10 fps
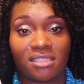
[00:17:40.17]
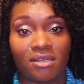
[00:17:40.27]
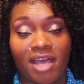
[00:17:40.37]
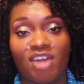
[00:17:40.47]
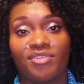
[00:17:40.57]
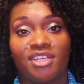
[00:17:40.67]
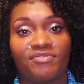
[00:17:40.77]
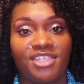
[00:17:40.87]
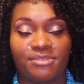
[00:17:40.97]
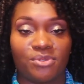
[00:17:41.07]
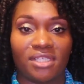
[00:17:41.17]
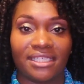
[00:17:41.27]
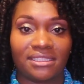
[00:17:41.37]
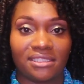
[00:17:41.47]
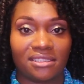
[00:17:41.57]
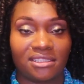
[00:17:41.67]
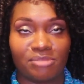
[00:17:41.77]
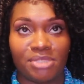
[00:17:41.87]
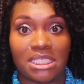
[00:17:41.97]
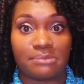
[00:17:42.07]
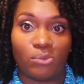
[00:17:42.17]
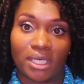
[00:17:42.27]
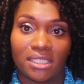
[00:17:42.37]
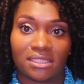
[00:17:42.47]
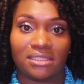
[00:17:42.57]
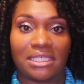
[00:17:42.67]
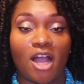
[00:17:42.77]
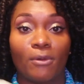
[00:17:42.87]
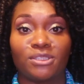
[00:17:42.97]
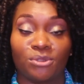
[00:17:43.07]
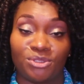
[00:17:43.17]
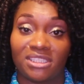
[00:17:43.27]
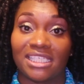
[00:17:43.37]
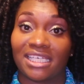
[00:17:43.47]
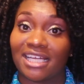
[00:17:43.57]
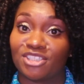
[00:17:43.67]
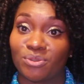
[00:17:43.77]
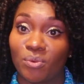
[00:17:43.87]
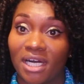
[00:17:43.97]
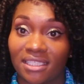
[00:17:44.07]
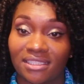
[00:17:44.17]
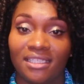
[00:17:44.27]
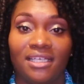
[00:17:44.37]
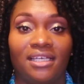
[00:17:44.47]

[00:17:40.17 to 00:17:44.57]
So having it visible like this to me is pointless because they always want you to take it out your wallet.